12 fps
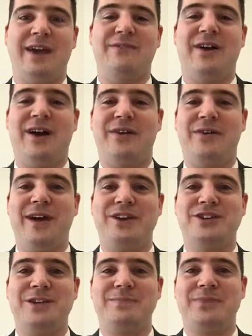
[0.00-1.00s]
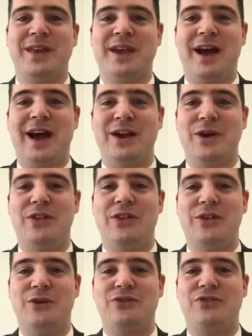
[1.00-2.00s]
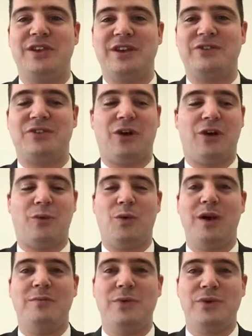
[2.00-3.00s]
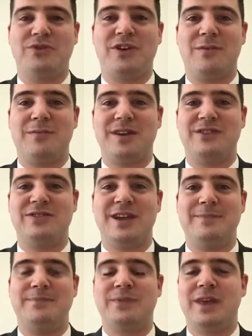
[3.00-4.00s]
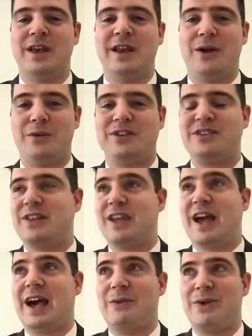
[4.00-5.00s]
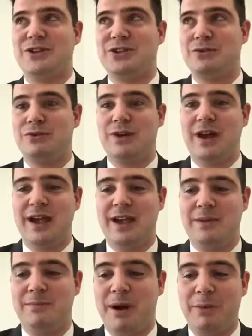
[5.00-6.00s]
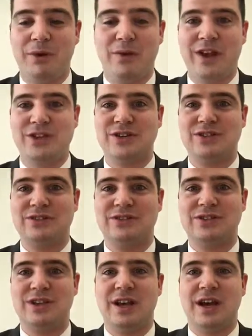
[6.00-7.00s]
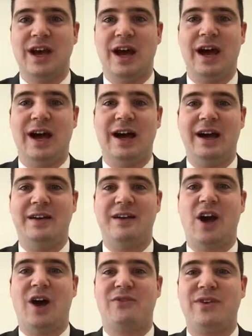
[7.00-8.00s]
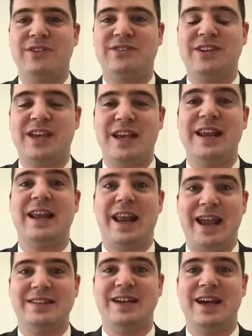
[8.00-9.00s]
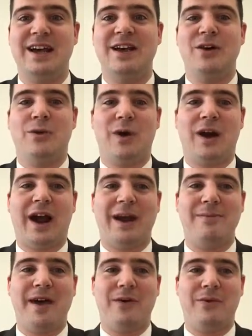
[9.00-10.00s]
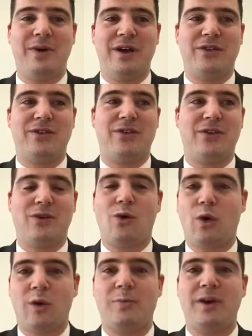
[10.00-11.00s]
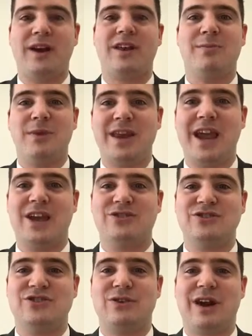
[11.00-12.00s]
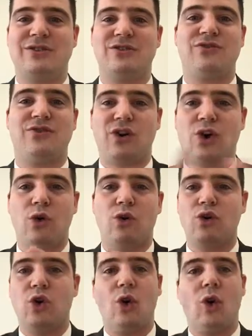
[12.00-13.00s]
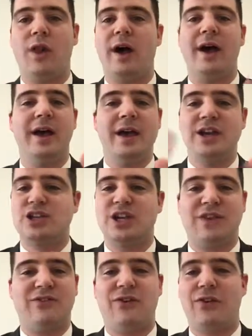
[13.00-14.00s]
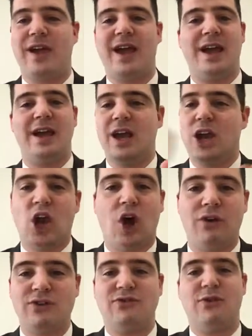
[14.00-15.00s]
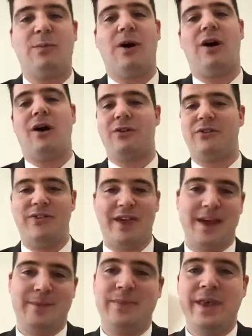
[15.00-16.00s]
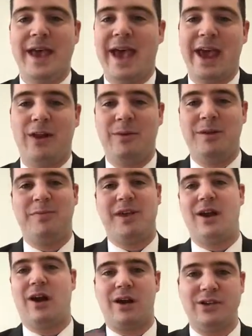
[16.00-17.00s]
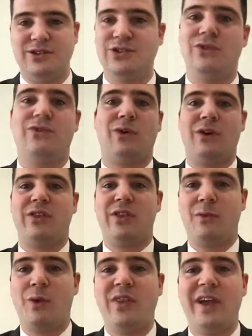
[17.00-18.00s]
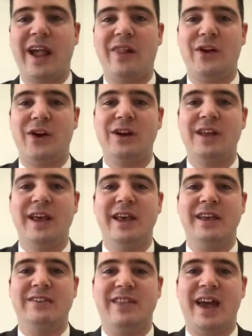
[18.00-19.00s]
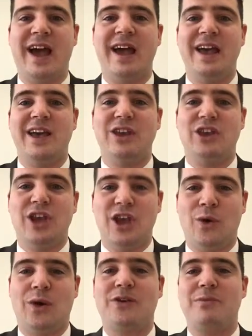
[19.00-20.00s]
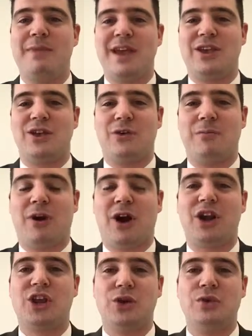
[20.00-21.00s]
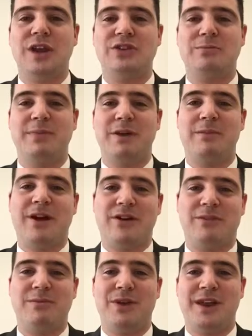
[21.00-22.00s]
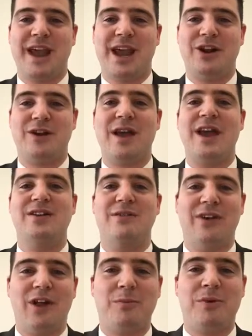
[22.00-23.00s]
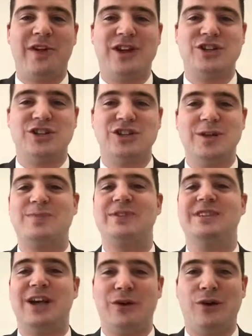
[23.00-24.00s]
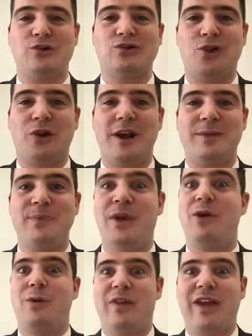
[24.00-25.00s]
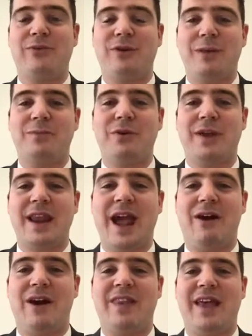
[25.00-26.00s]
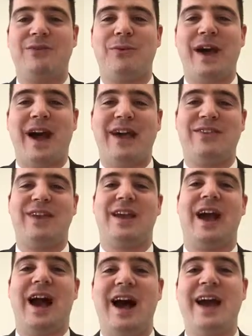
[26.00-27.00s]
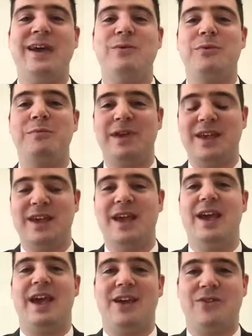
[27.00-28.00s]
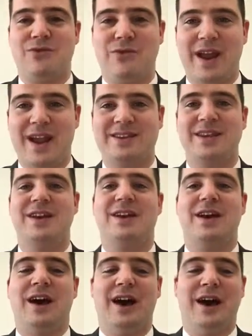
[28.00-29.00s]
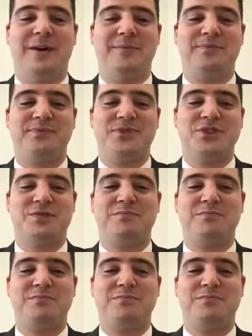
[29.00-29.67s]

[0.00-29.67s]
and valuation. I know that those things are what most companies need. Now recently I went to a public relations uh, conference in Atlanta where I met with corporate communications directors for Coca Cola, Chick fil A, College Football Hall of Fame, Edelman PR, and so forth. And the one thing I learned is that in order to make your mark, you need to be a better communicator and develop relationships and tell your story. Well, that's what I'm doing now, and that's why I think I would be a great um,